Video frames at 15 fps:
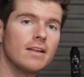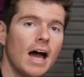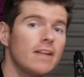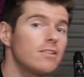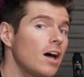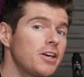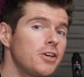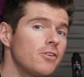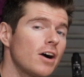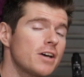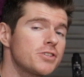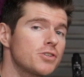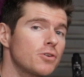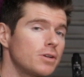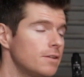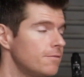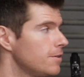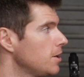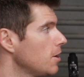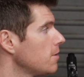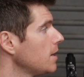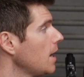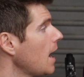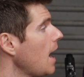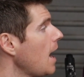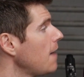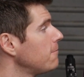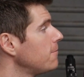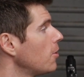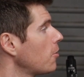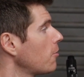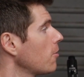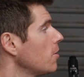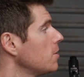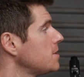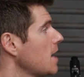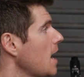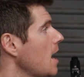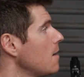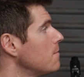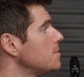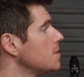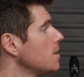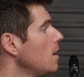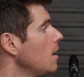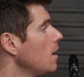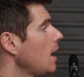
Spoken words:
And like you guys saw in the video, there are Velcro tabs